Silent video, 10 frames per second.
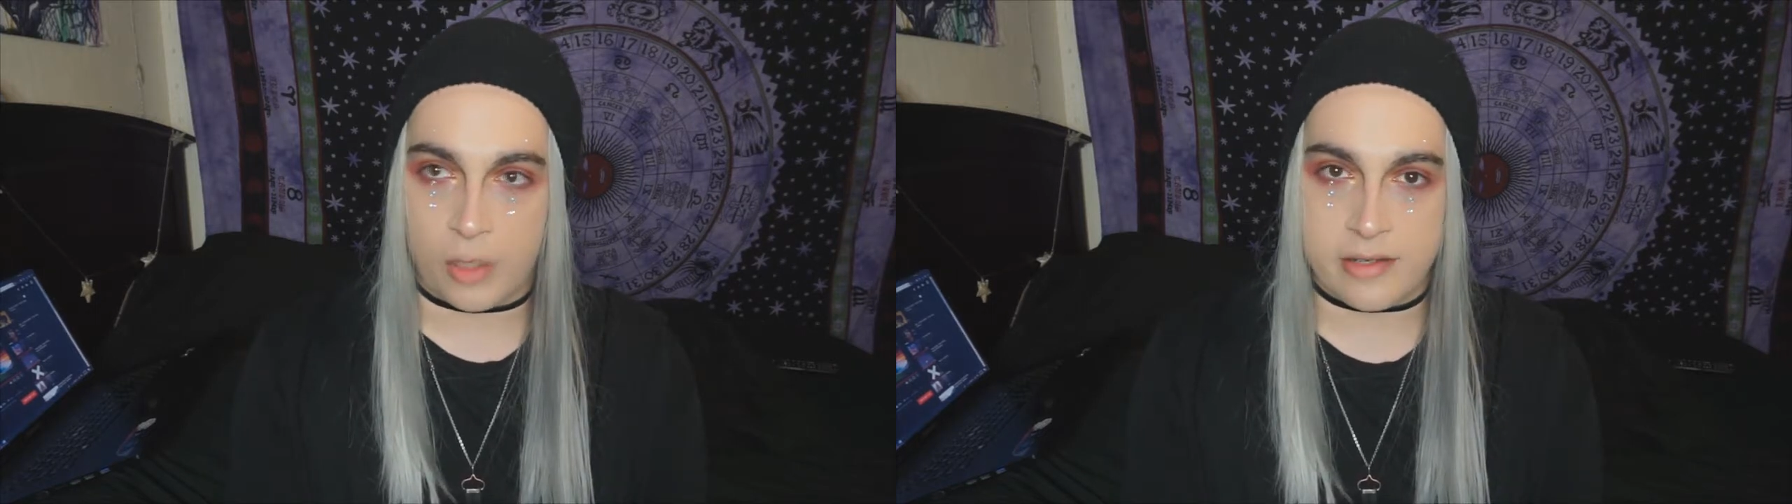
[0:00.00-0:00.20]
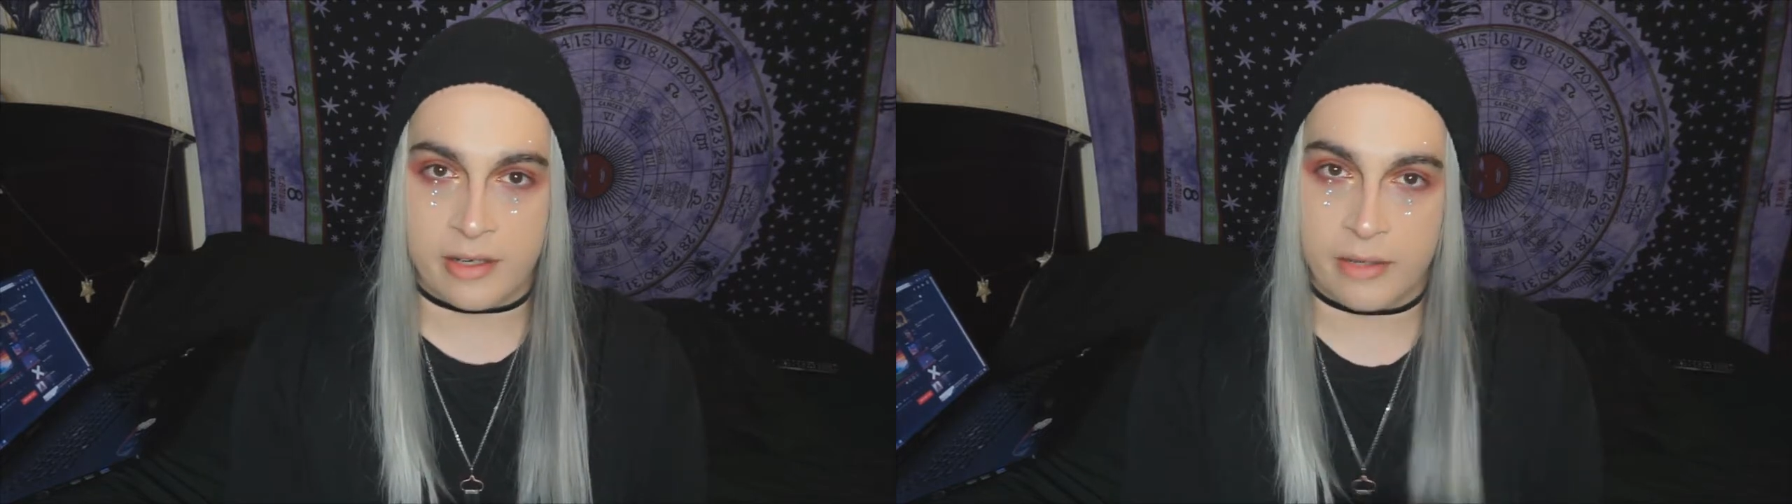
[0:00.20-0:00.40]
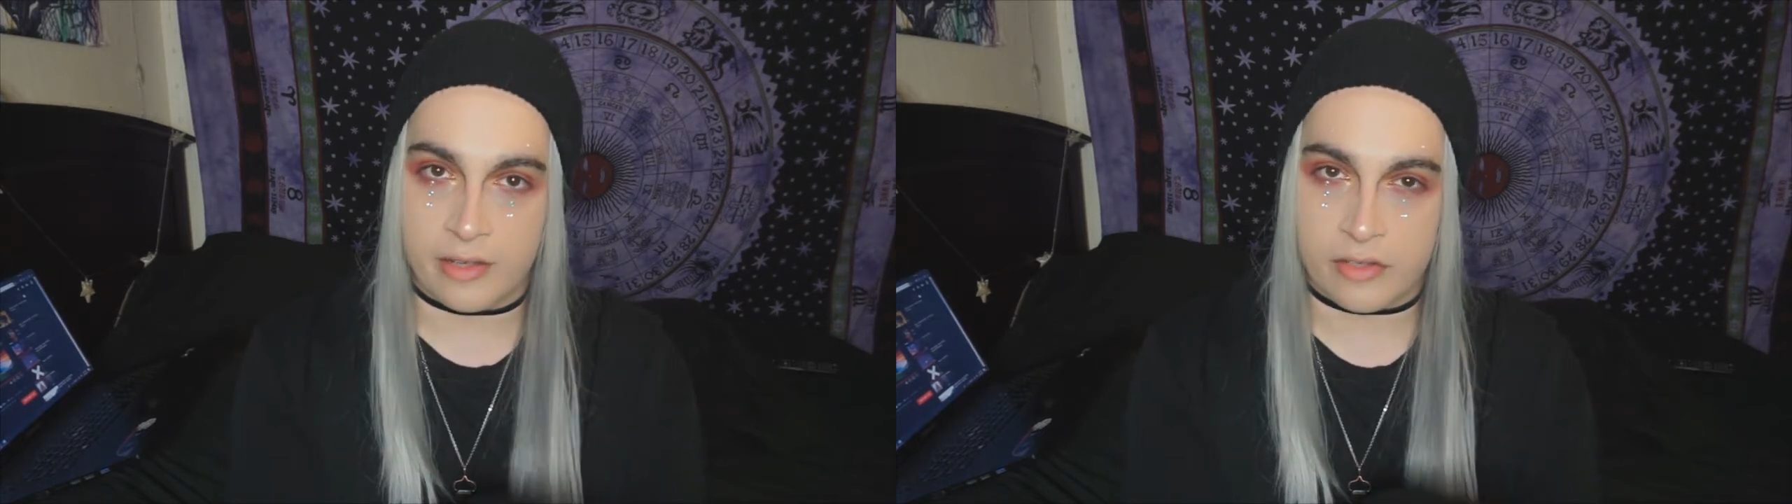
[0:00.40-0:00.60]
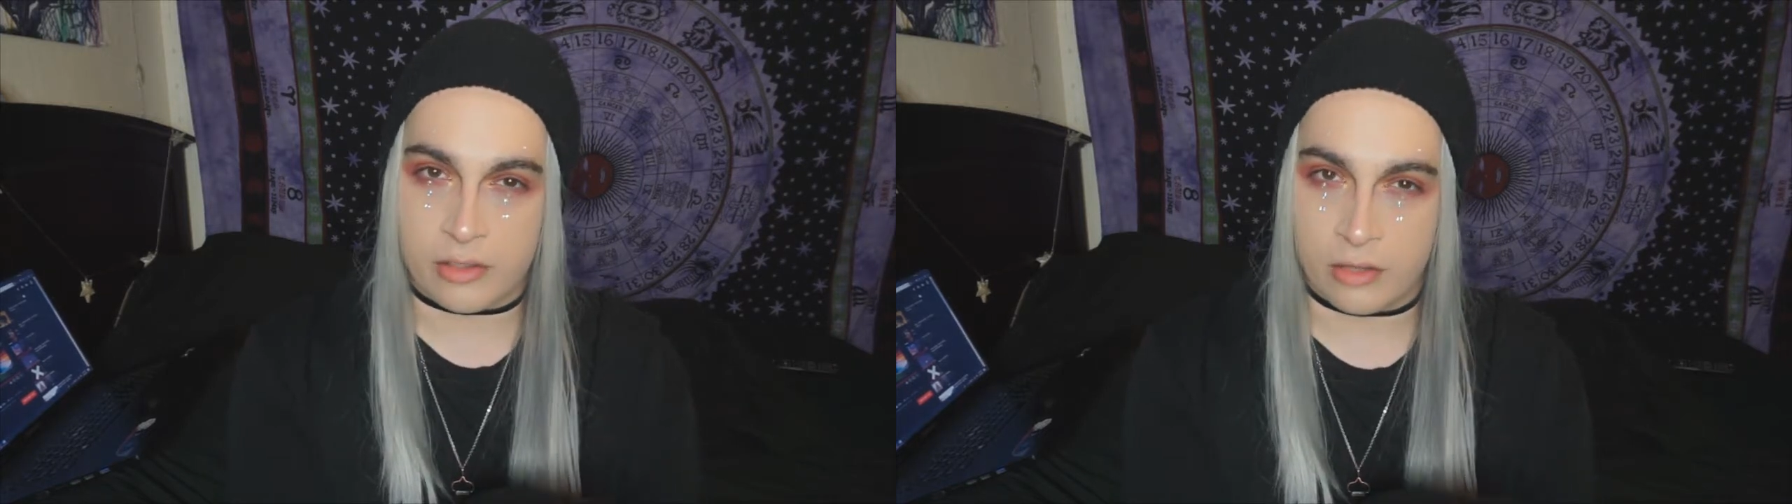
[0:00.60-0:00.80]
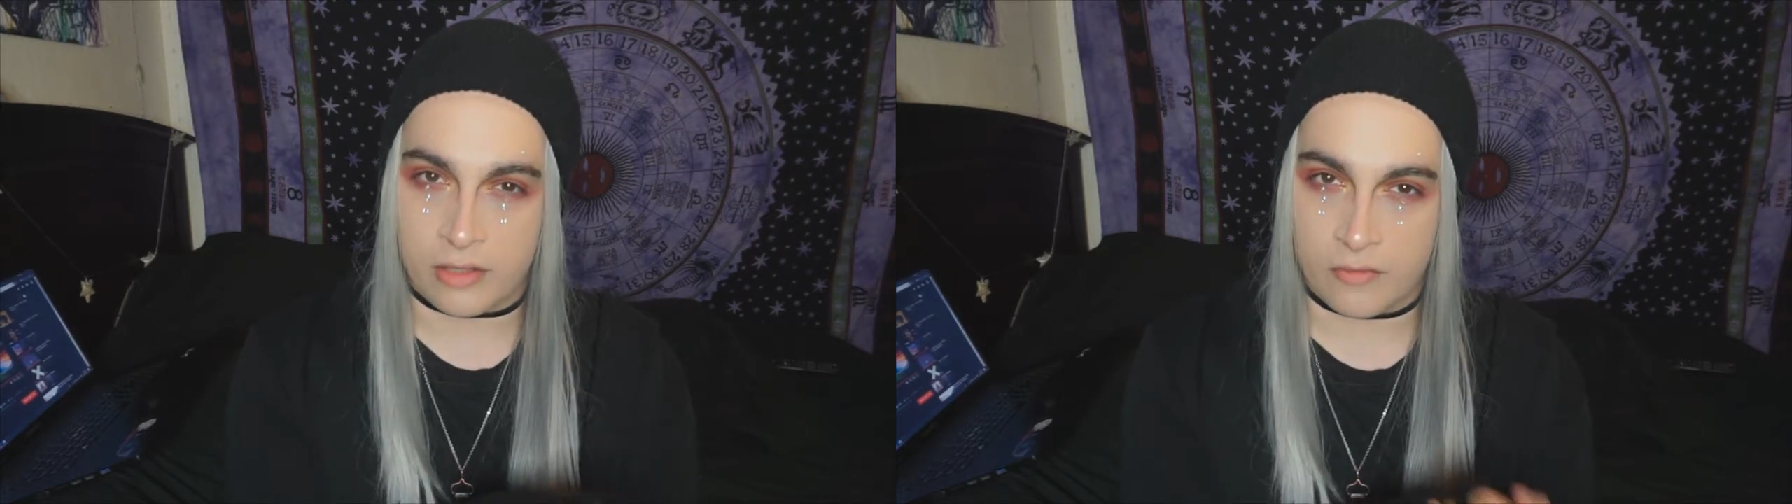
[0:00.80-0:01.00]
What tarot decks are
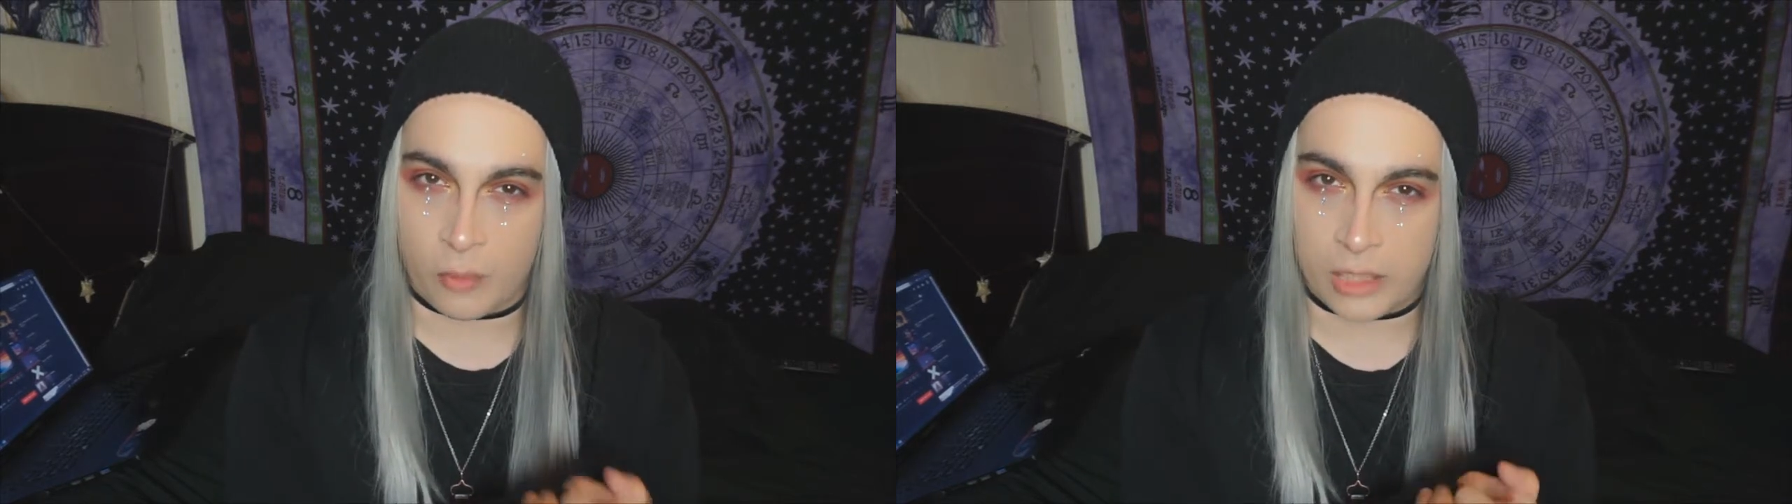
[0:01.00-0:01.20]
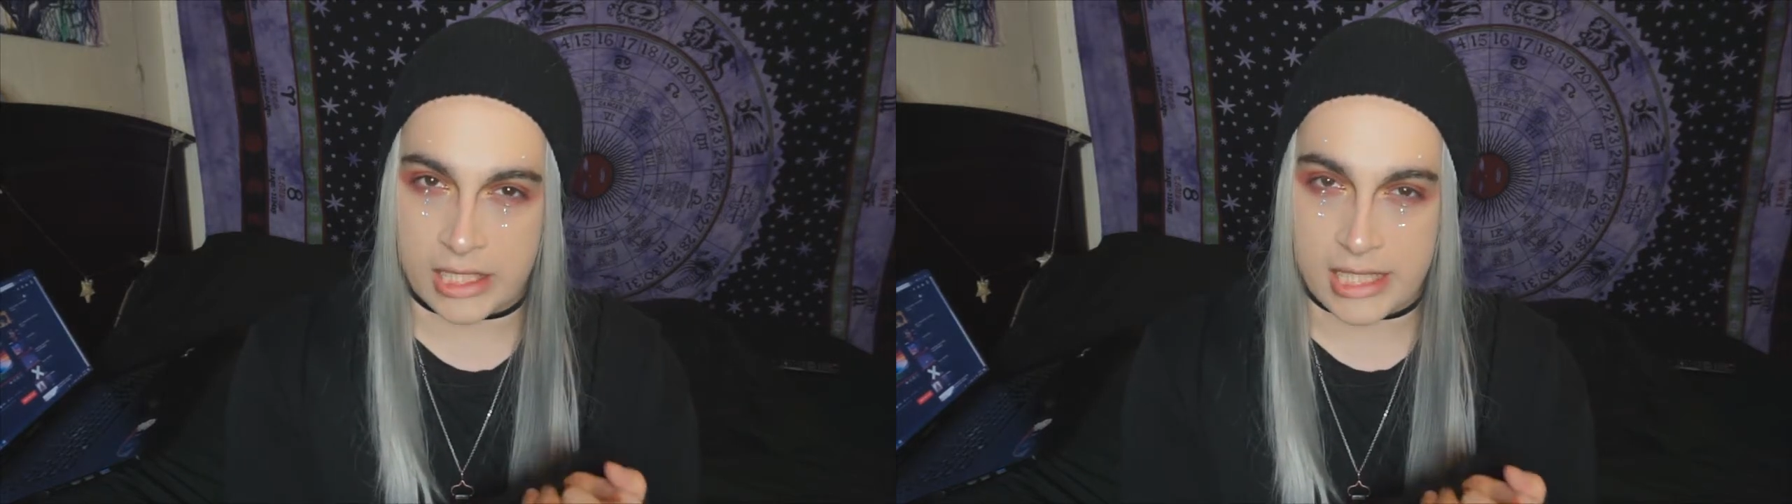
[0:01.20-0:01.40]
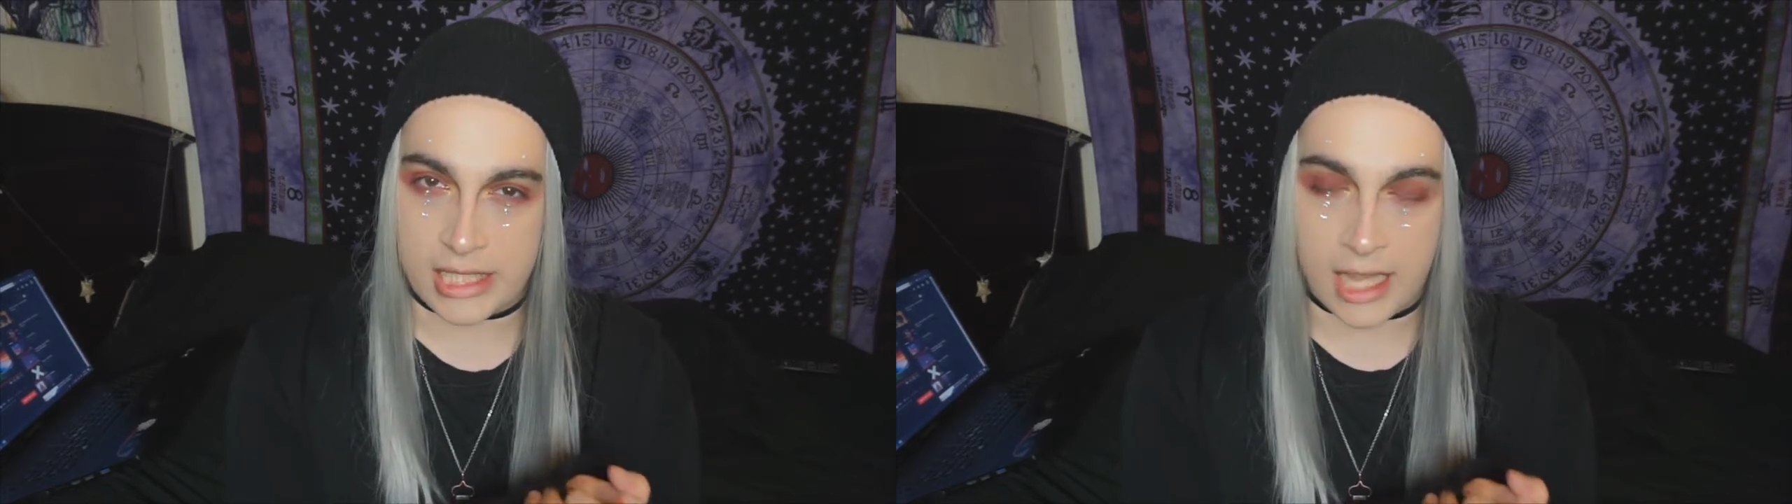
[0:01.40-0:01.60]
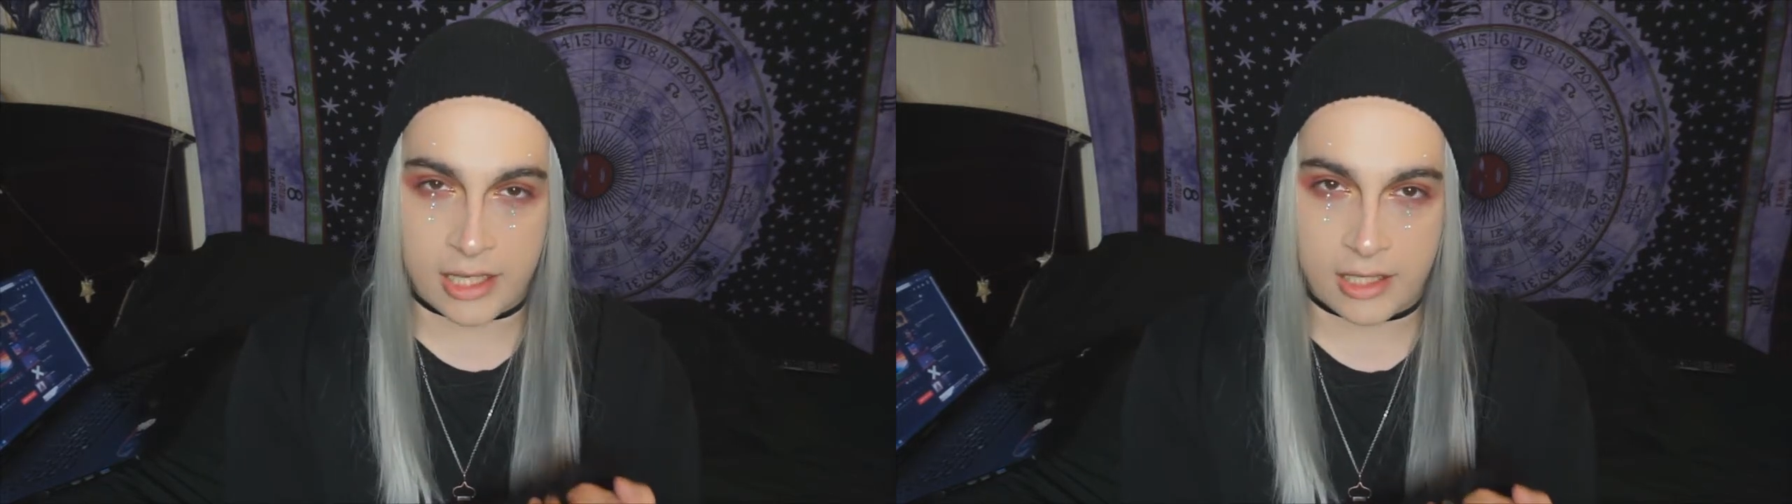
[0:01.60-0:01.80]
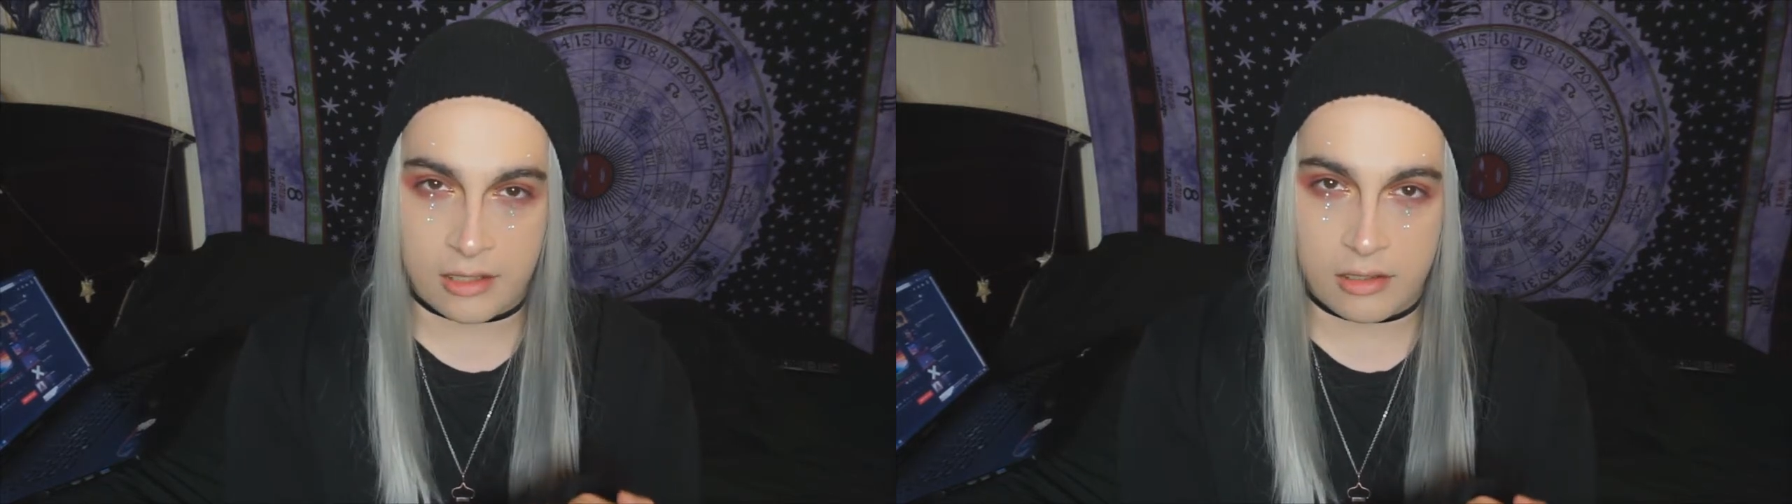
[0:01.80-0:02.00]
you looking forward to getting?